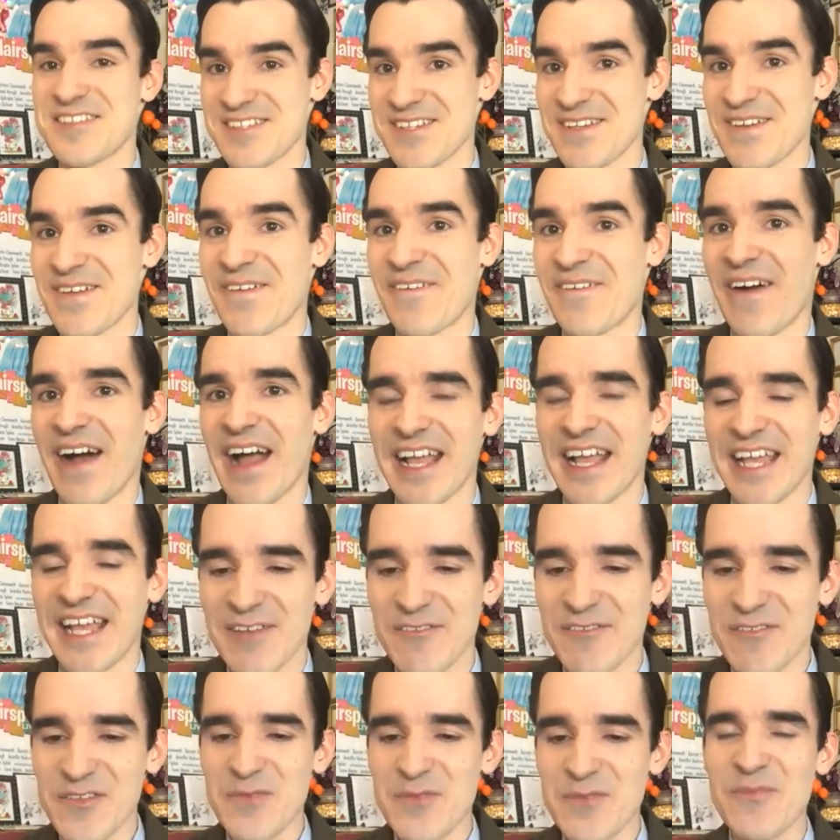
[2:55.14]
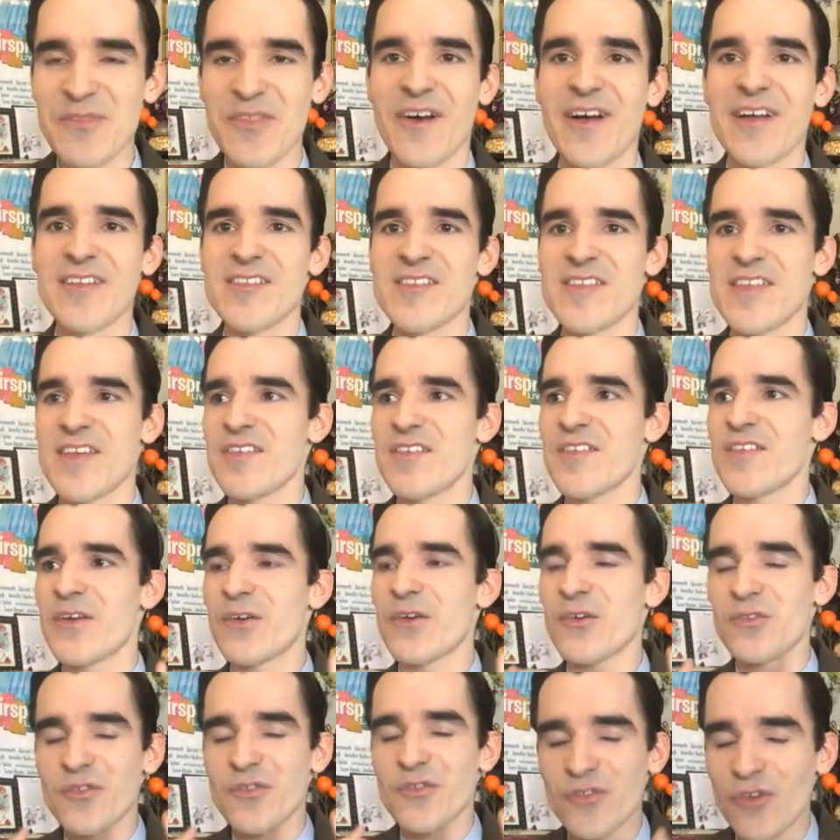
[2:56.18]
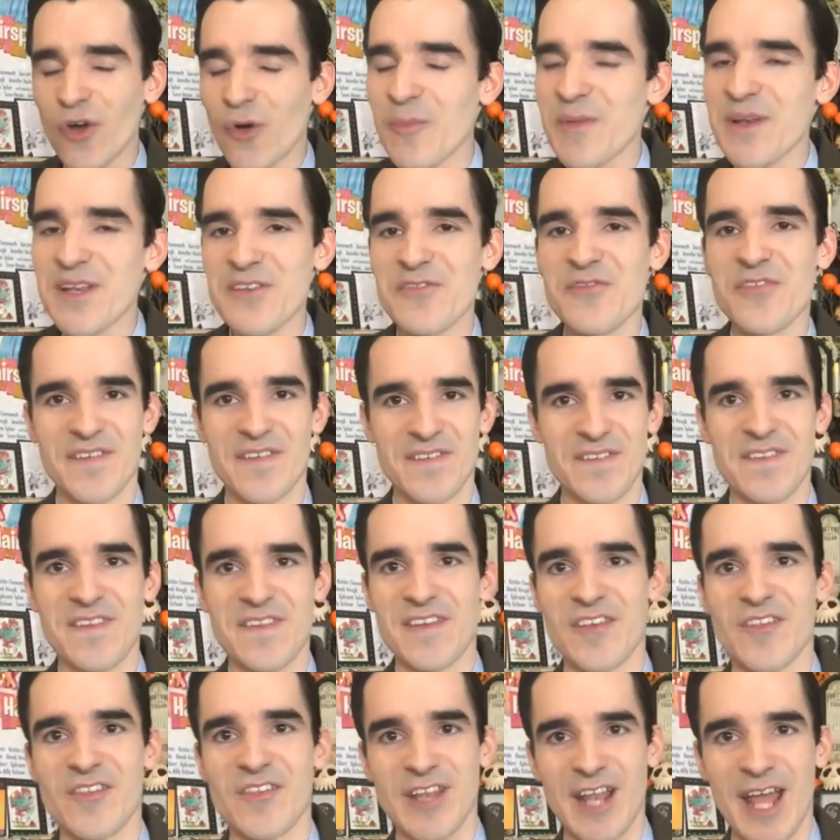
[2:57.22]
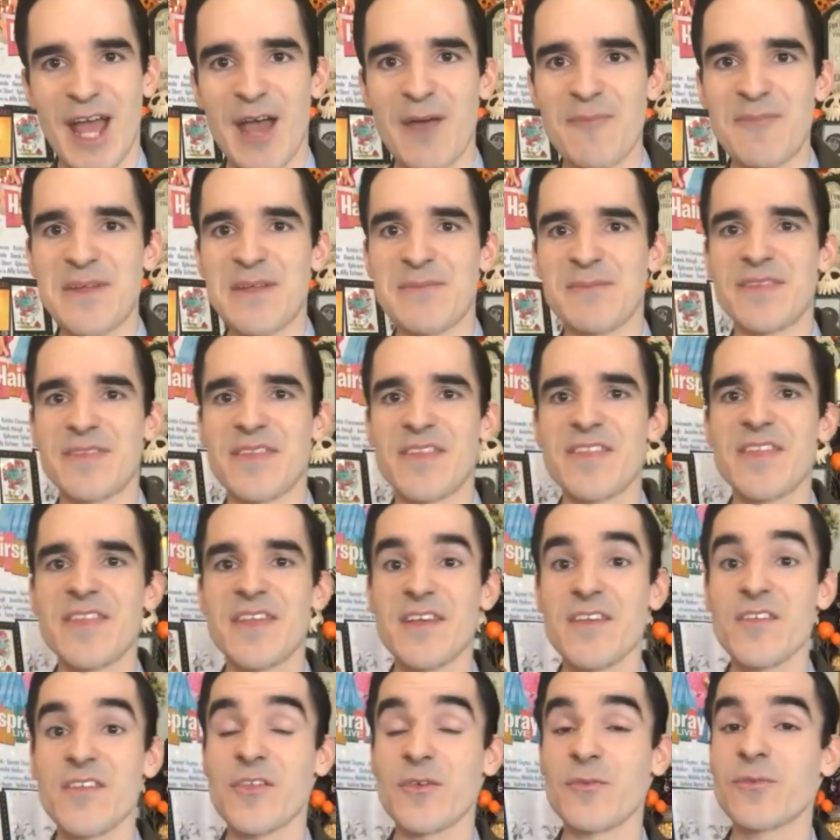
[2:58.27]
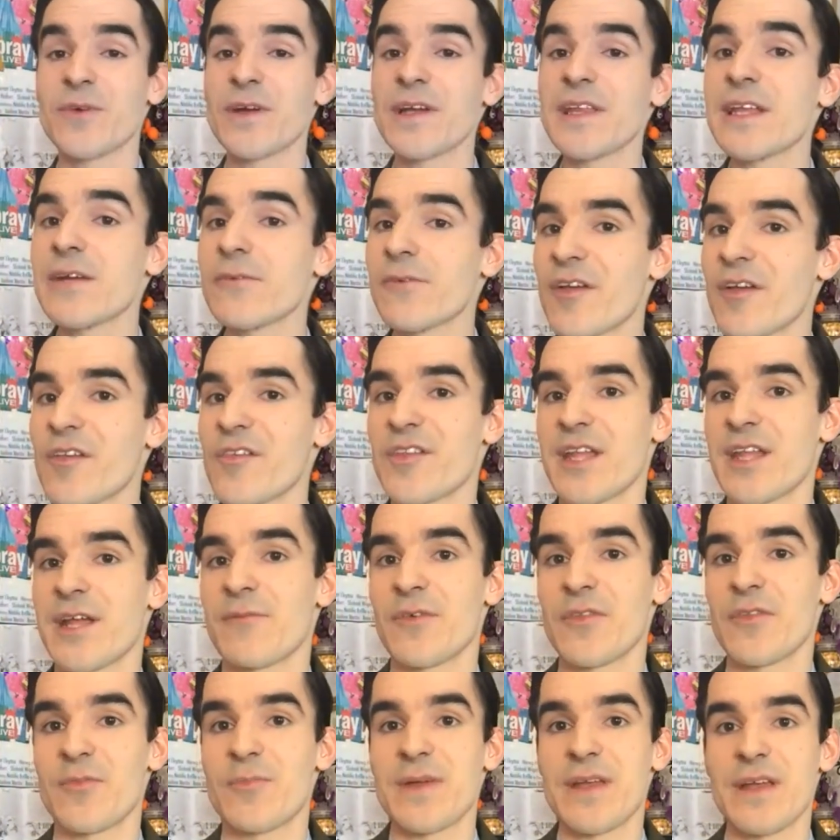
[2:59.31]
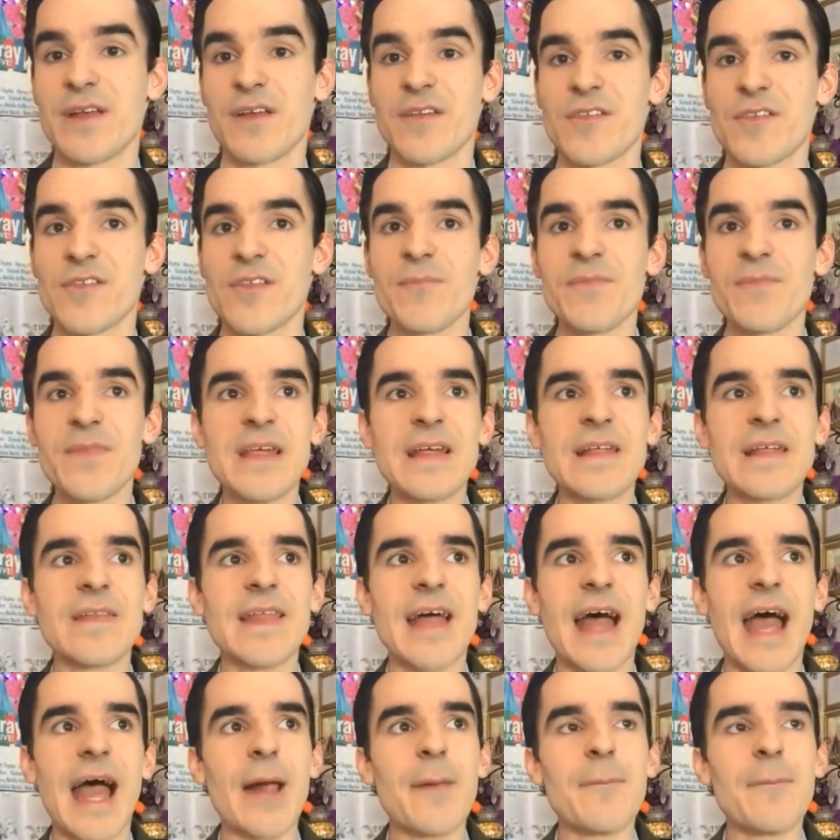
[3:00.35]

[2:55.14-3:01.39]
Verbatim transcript: do. I gave some thought to this, and there's so many fun things that happen, but the things that really resonate with me, because something that